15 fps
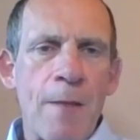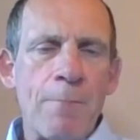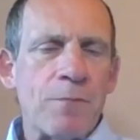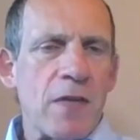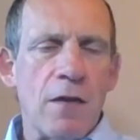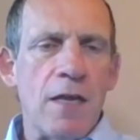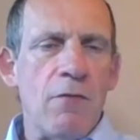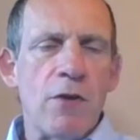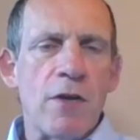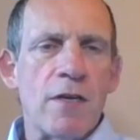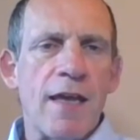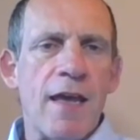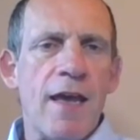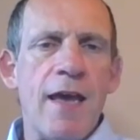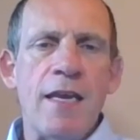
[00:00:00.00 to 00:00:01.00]
are never going to
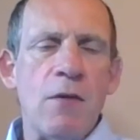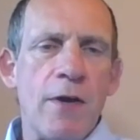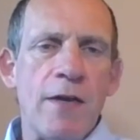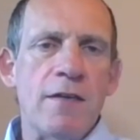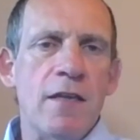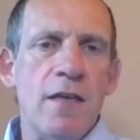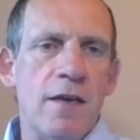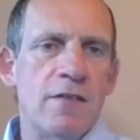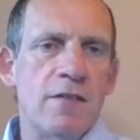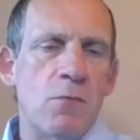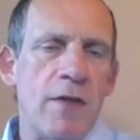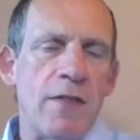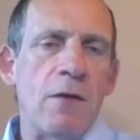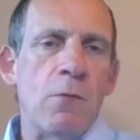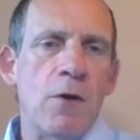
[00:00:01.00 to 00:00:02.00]
get anywhere near to where
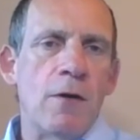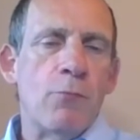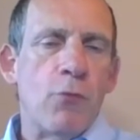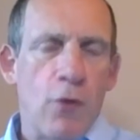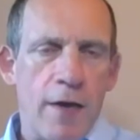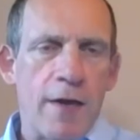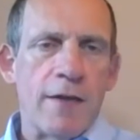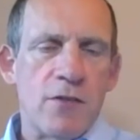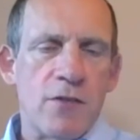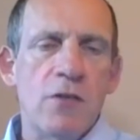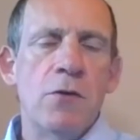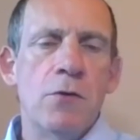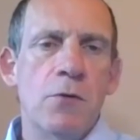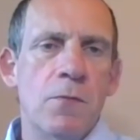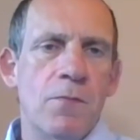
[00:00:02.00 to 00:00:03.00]
they were prior
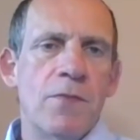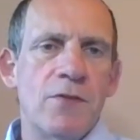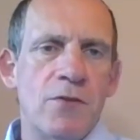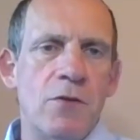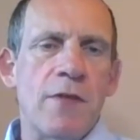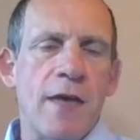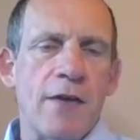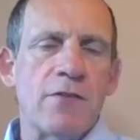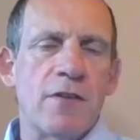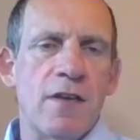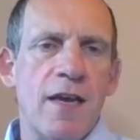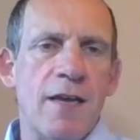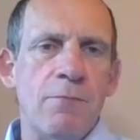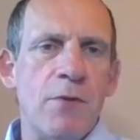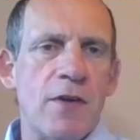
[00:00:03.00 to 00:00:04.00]
to
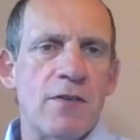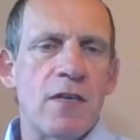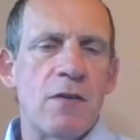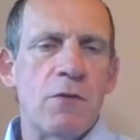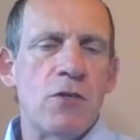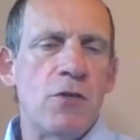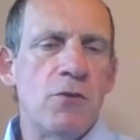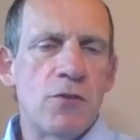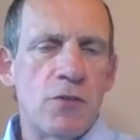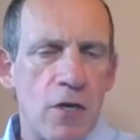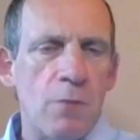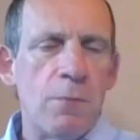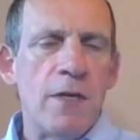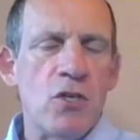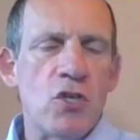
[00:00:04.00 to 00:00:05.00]
2008, because they've issued so
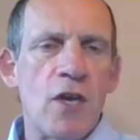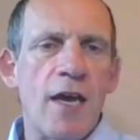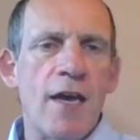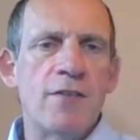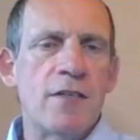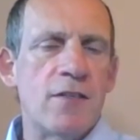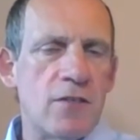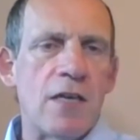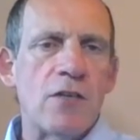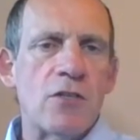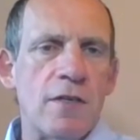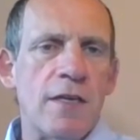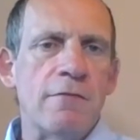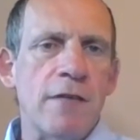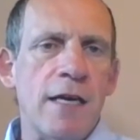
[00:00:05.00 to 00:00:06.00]
many shares at such
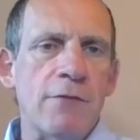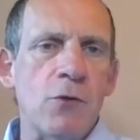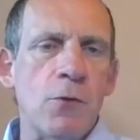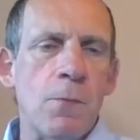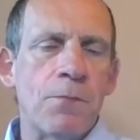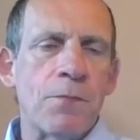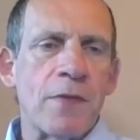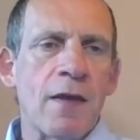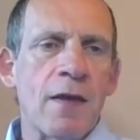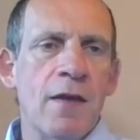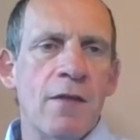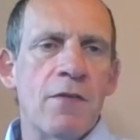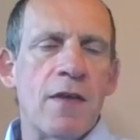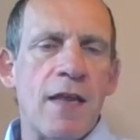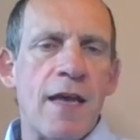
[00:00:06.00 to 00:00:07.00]
a low level
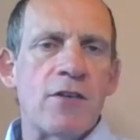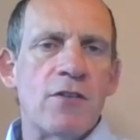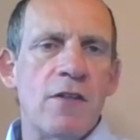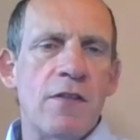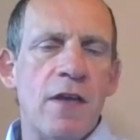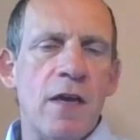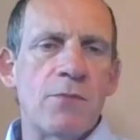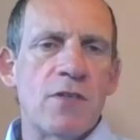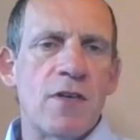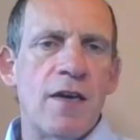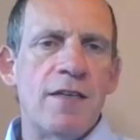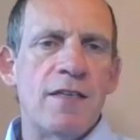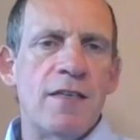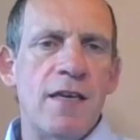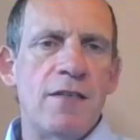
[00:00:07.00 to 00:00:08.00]
that actually the
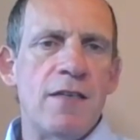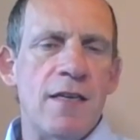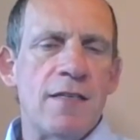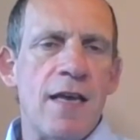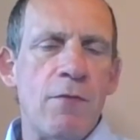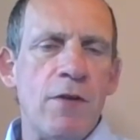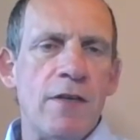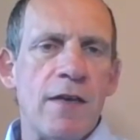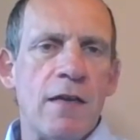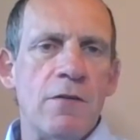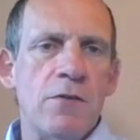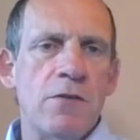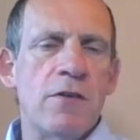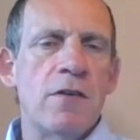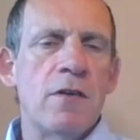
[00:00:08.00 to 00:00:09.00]
upside is heavily
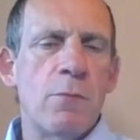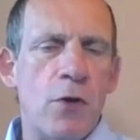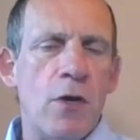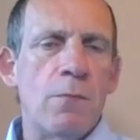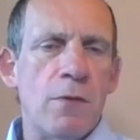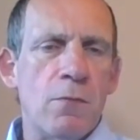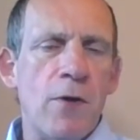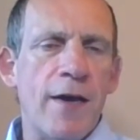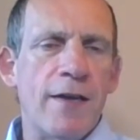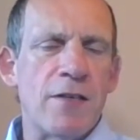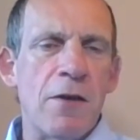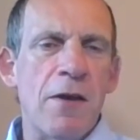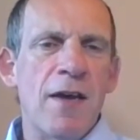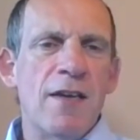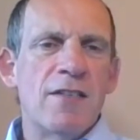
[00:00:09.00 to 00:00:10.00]
diluted in a permanent way.
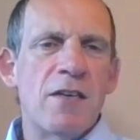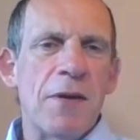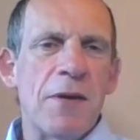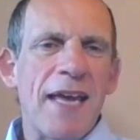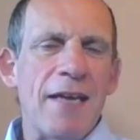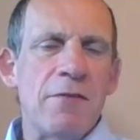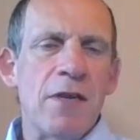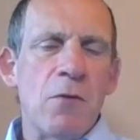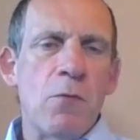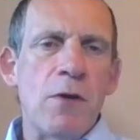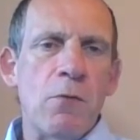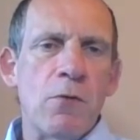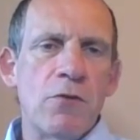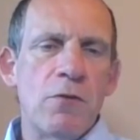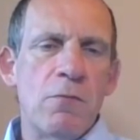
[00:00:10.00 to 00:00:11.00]
So again, we
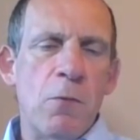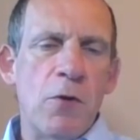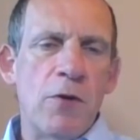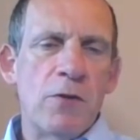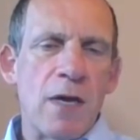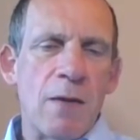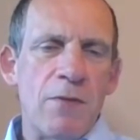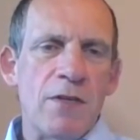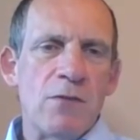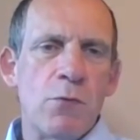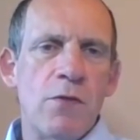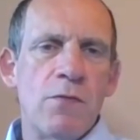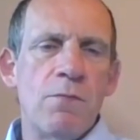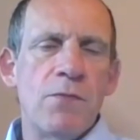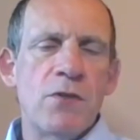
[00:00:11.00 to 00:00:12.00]
want to avoid companies
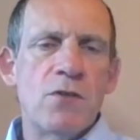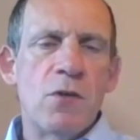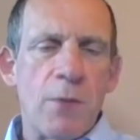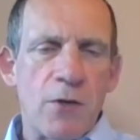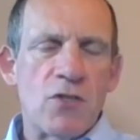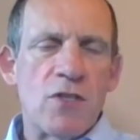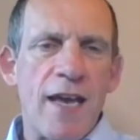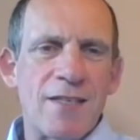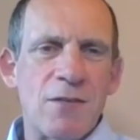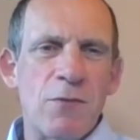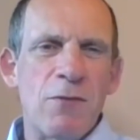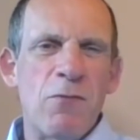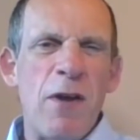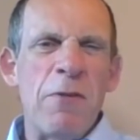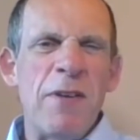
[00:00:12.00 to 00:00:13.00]
with too much debt, and we're
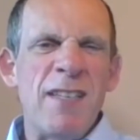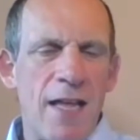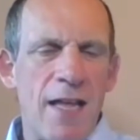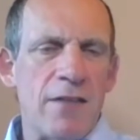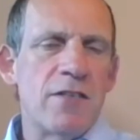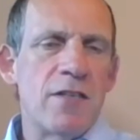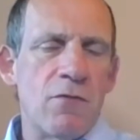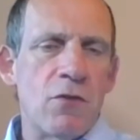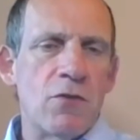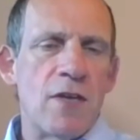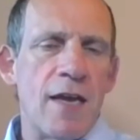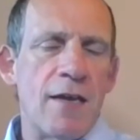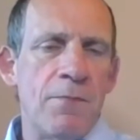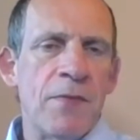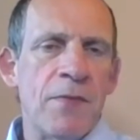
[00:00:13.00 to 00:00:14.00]
very sensitive on
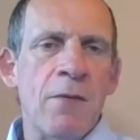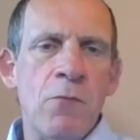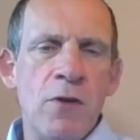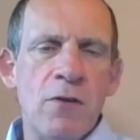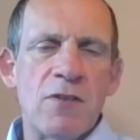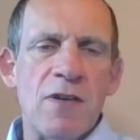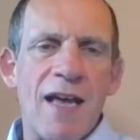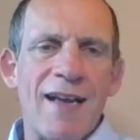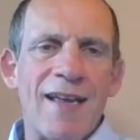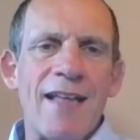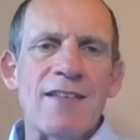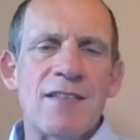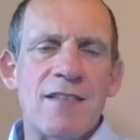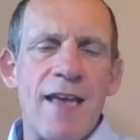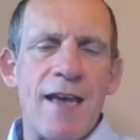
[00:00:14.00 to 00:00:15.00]
debt. We're not
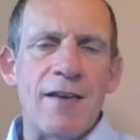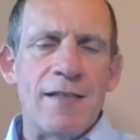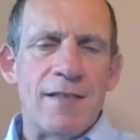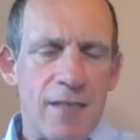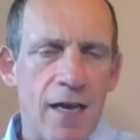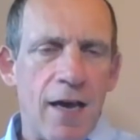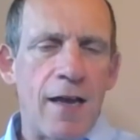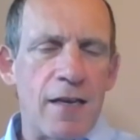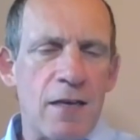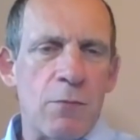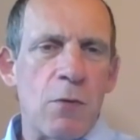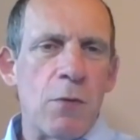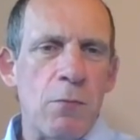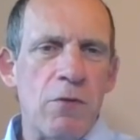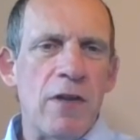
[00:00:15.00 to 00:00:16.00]
against debt entirely,
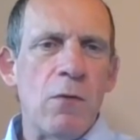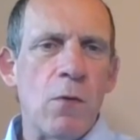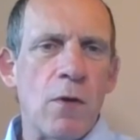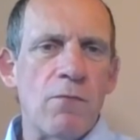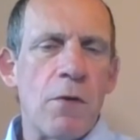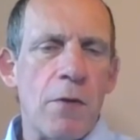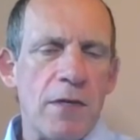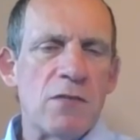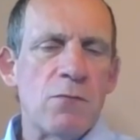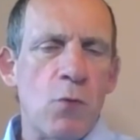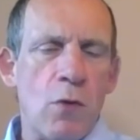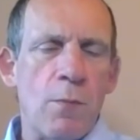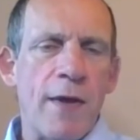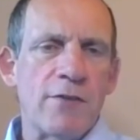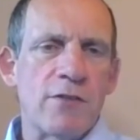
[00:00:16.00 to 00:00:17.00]
but we really want very small
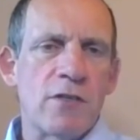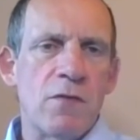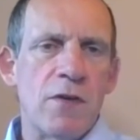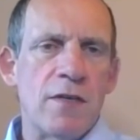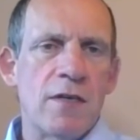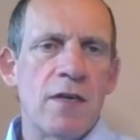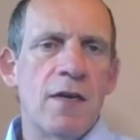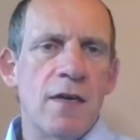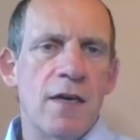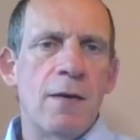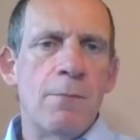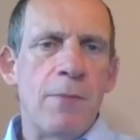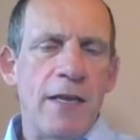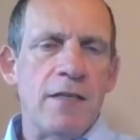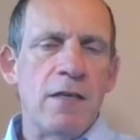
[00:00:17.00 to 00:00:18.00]
amounts of it
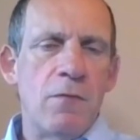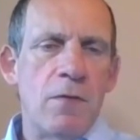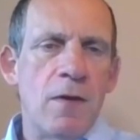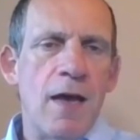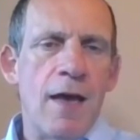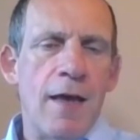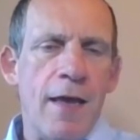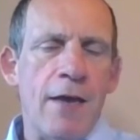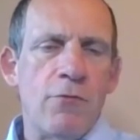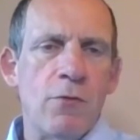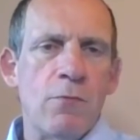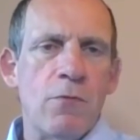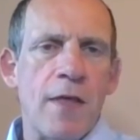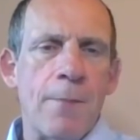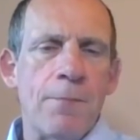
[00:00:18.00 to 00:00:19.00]
and plenty of
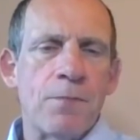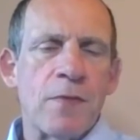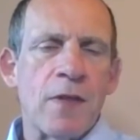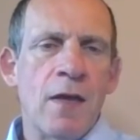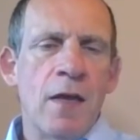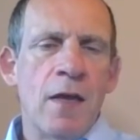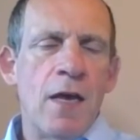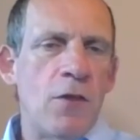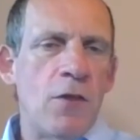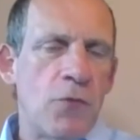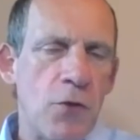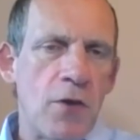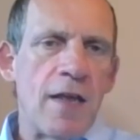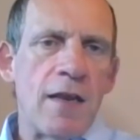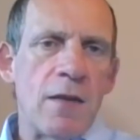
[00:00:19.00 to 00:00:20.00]
headroom for that. And the
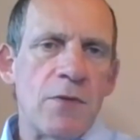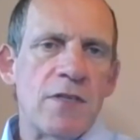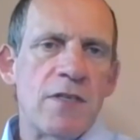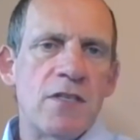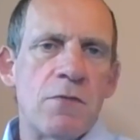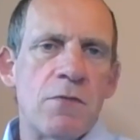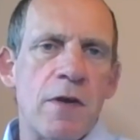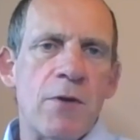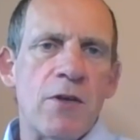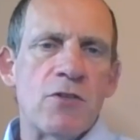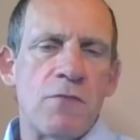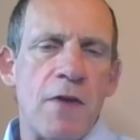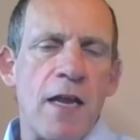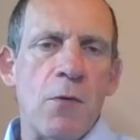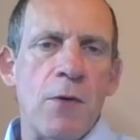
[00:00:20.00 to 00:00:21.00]
third element is very much
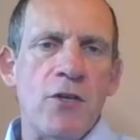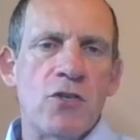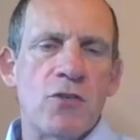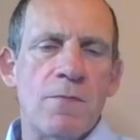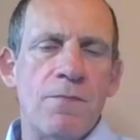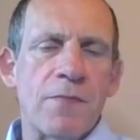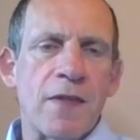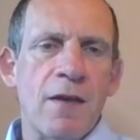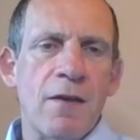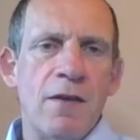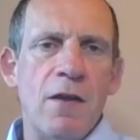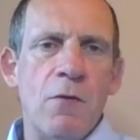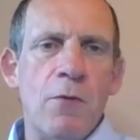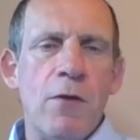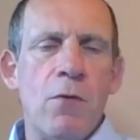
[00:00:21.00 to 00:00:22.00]
valuation. You
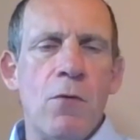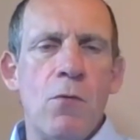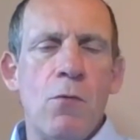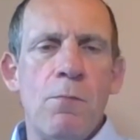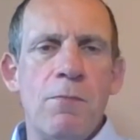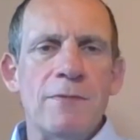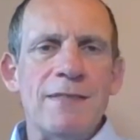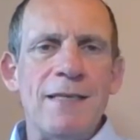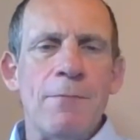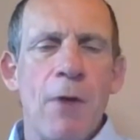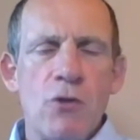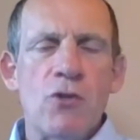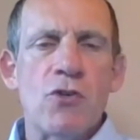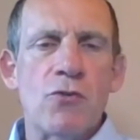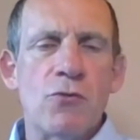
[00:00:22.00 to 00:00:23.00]
know, we're all
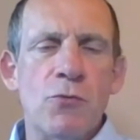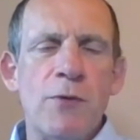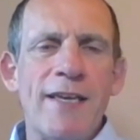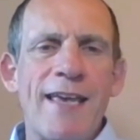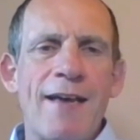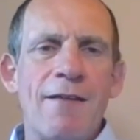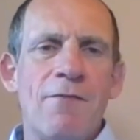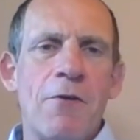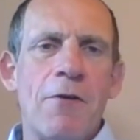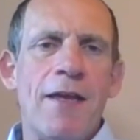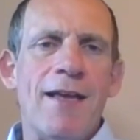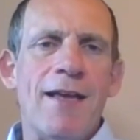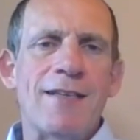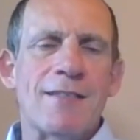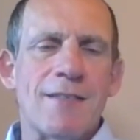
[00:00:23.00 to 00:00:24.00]
emotional. We get very
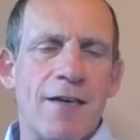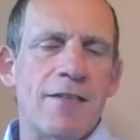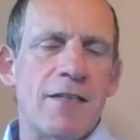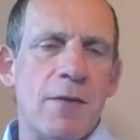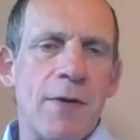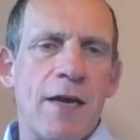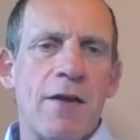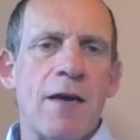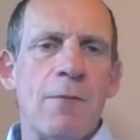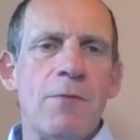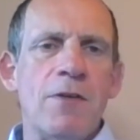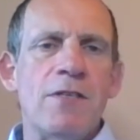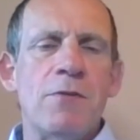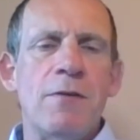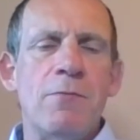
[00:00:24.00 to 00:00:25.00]
excited about
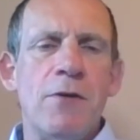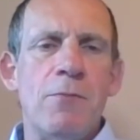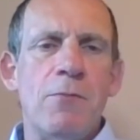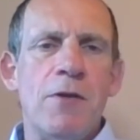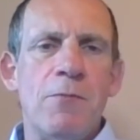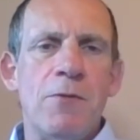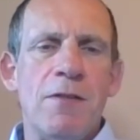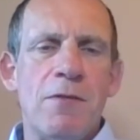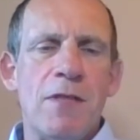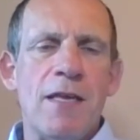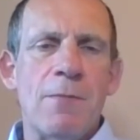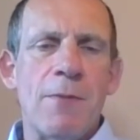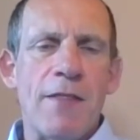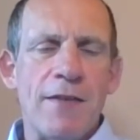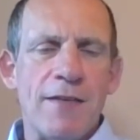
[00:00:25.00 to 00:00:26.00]
companies. We think
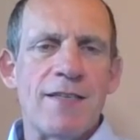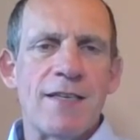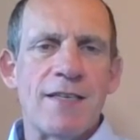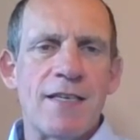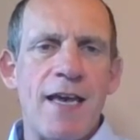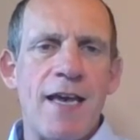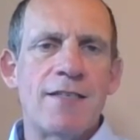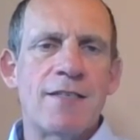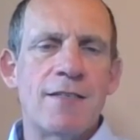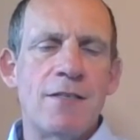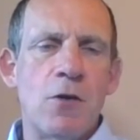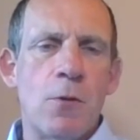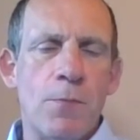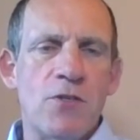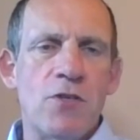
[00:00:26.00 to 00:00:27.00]
about their success and the
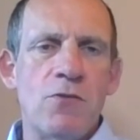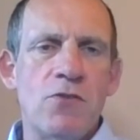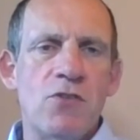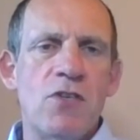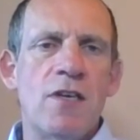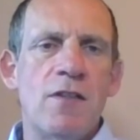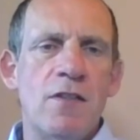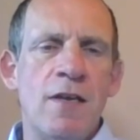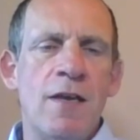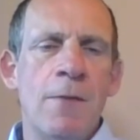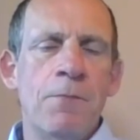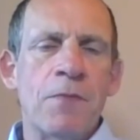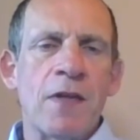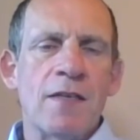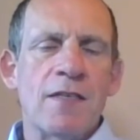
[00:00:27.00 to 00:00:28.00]
opportunity and the
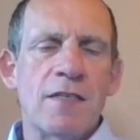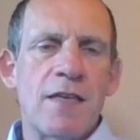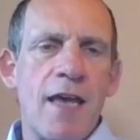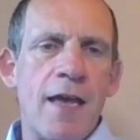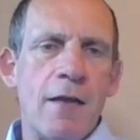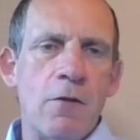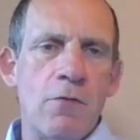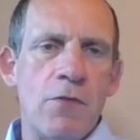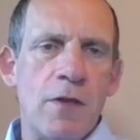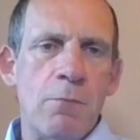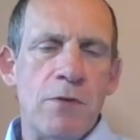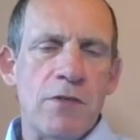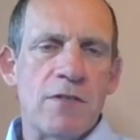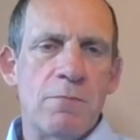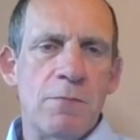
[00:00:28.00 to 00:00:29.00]
scale of the
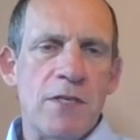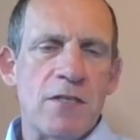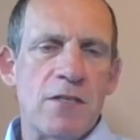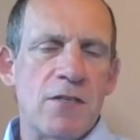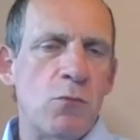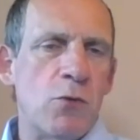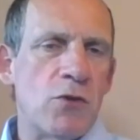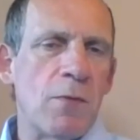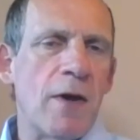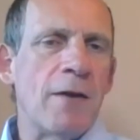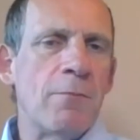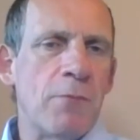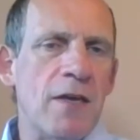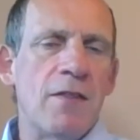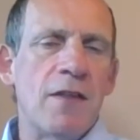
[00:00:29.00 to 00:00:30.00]
business, which
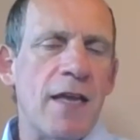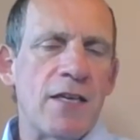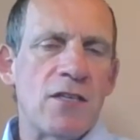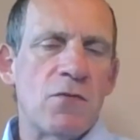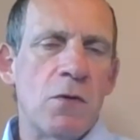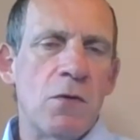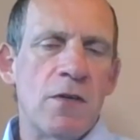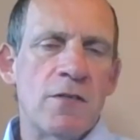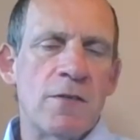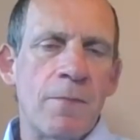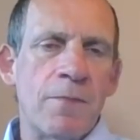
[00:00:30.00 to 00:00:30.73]
might be in the next few years.